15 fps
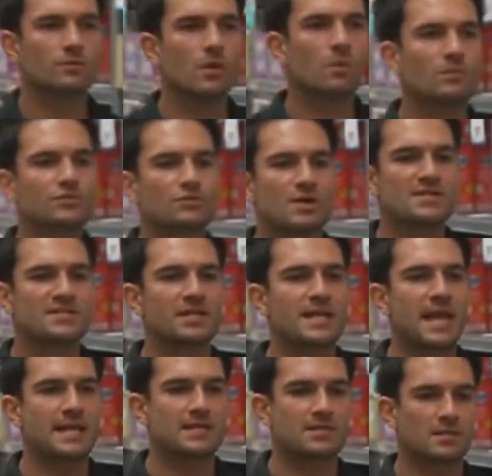No one's trying to
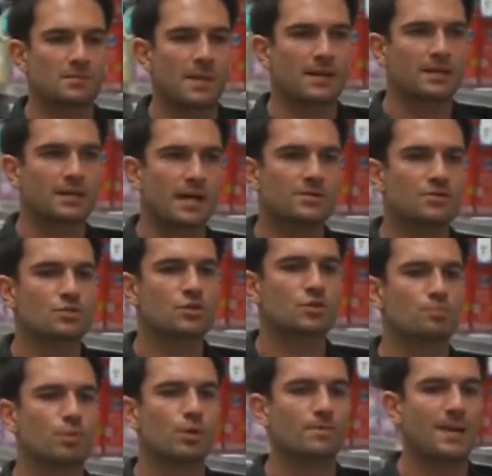sell you anything, mate, okay? Just
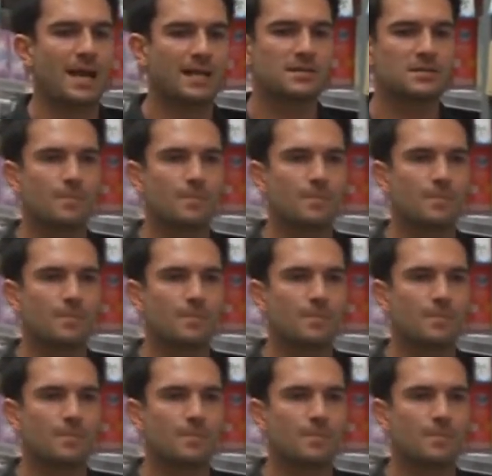just put it back in